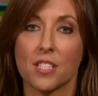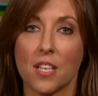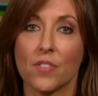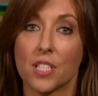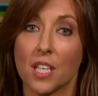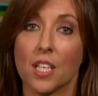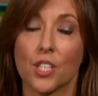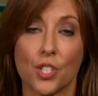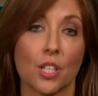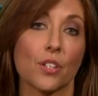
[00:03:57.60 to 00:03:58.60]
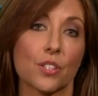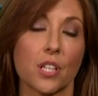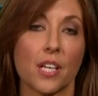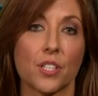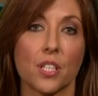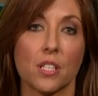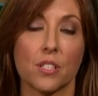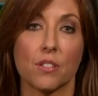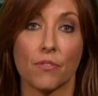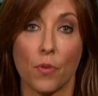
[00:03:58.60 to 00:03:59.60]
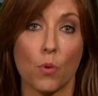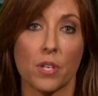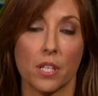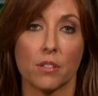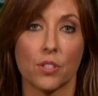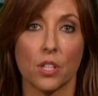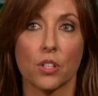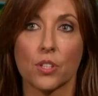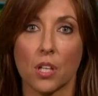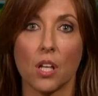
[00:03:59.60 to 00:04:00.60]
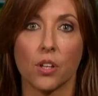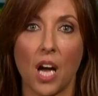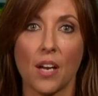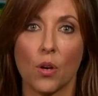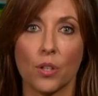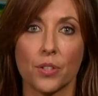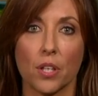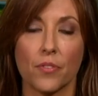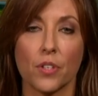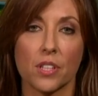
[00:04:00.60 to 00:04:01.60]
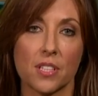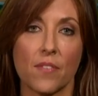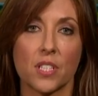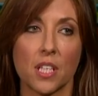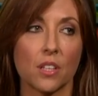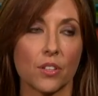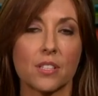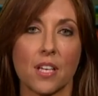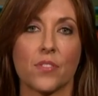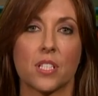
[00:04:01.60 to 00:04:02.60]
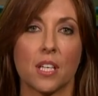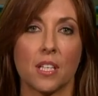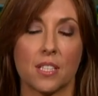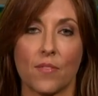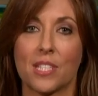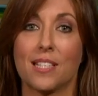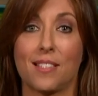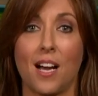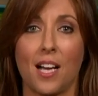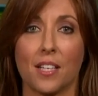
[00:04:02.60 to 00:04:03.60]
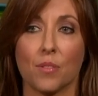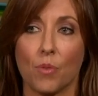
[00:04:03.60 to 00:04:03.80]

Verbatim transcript: she's seventeen and she looks like she's forty. She looks a lot older. If you look seventeen, look seventeen. seventeen's hot.